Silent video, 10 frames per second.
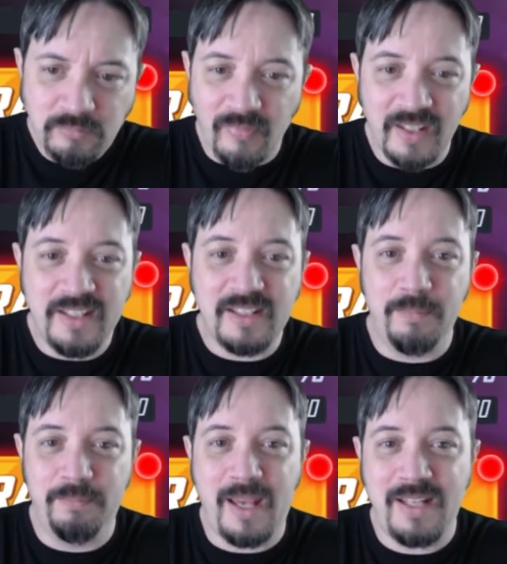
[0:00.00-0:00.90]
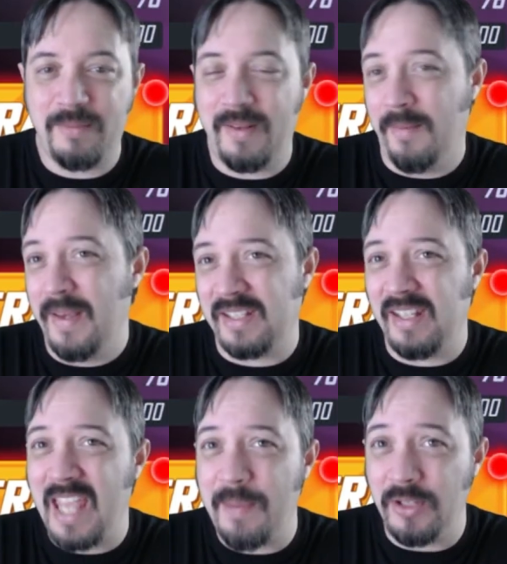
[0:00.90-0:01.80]
He's basically the best in
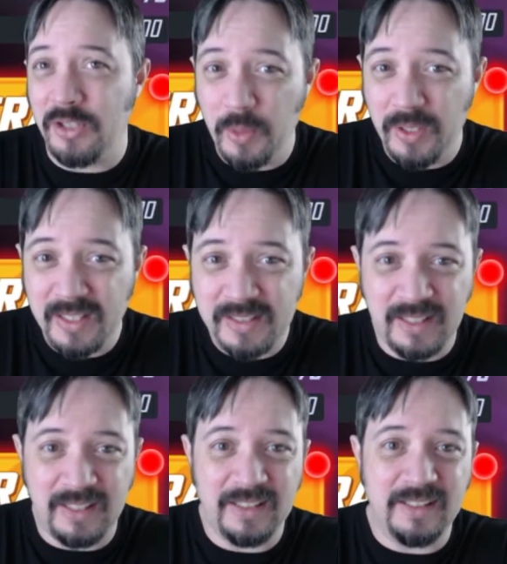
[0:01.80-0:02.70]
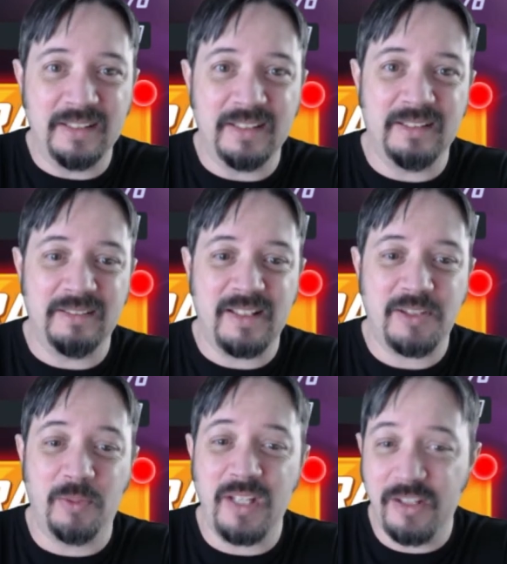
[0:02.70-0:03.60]
the game at doing it, and
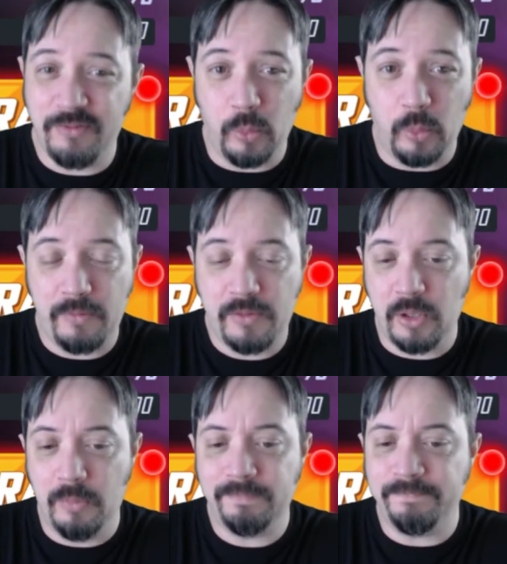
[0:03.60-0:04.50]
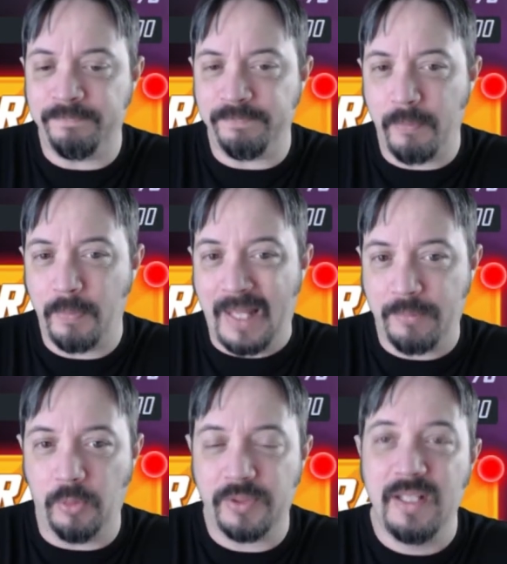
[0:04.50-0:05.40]
that's what he's for. So, Black
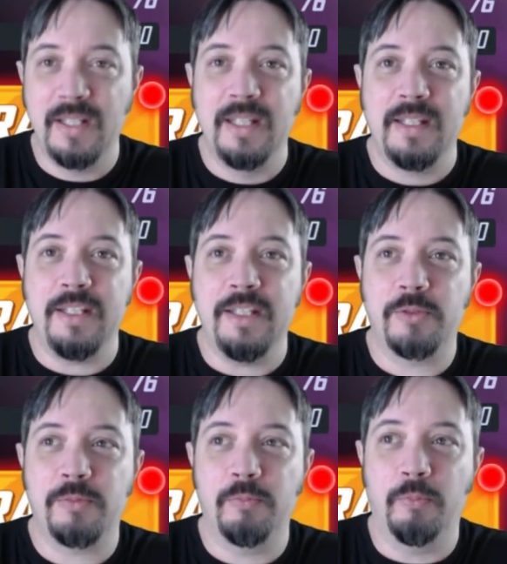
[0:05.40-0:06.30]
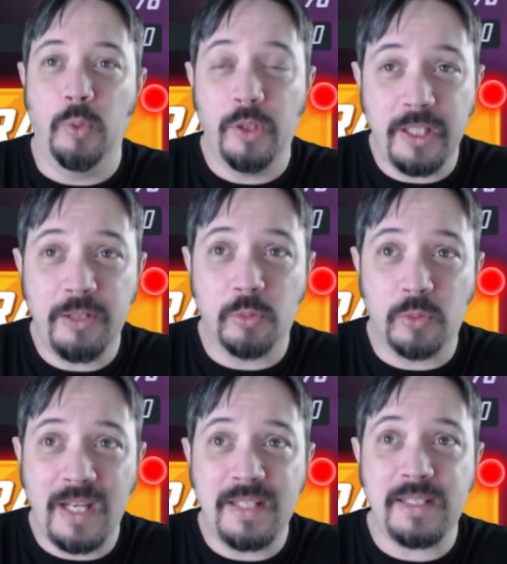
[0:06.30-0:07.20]
Bolt. He's really great